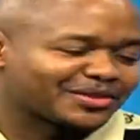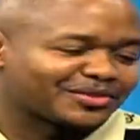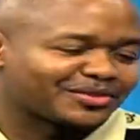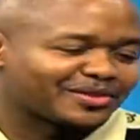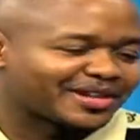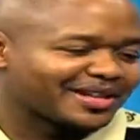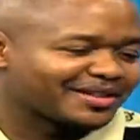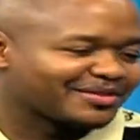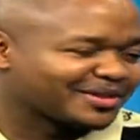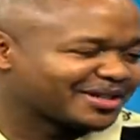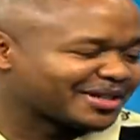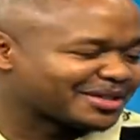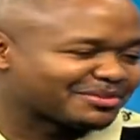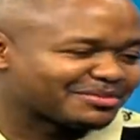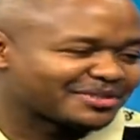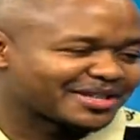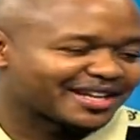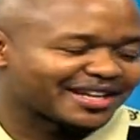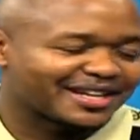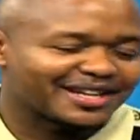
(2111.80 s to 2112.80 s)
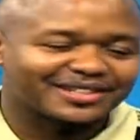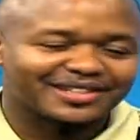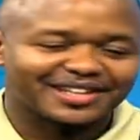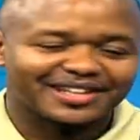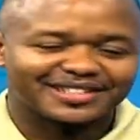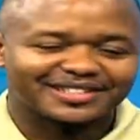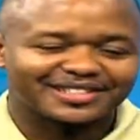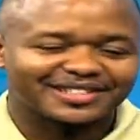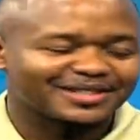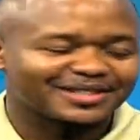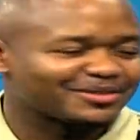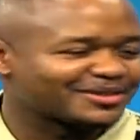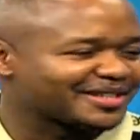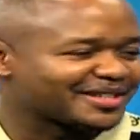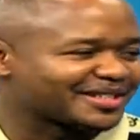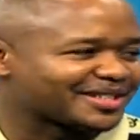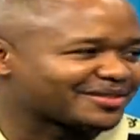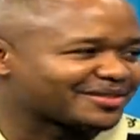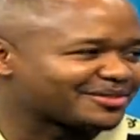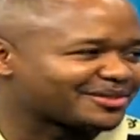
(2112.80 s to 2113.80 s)
for having us. We actually stayed for
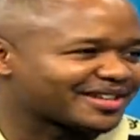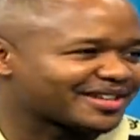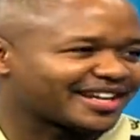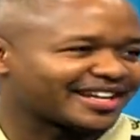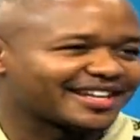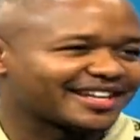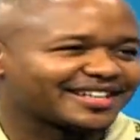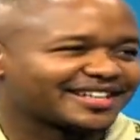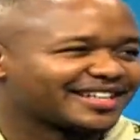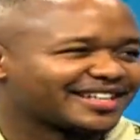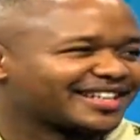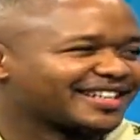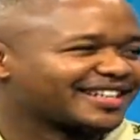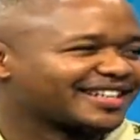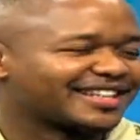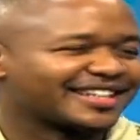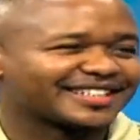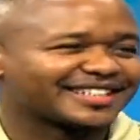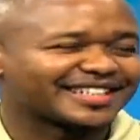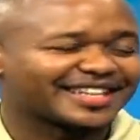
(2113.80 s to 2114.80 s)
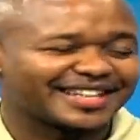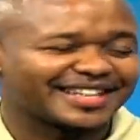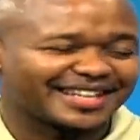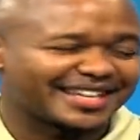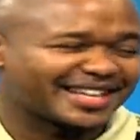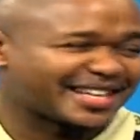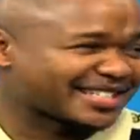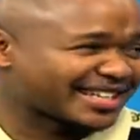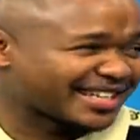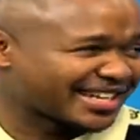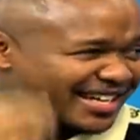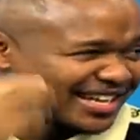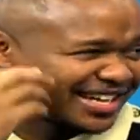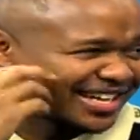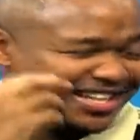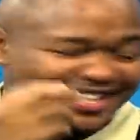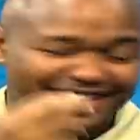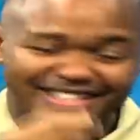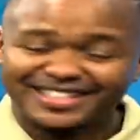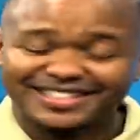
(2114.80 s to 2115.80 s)
interview guy. That's what I was
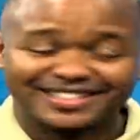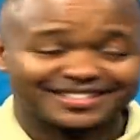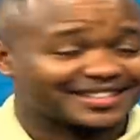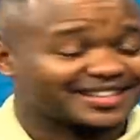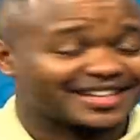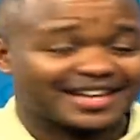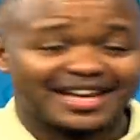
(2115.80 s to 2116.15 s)
telling him. I was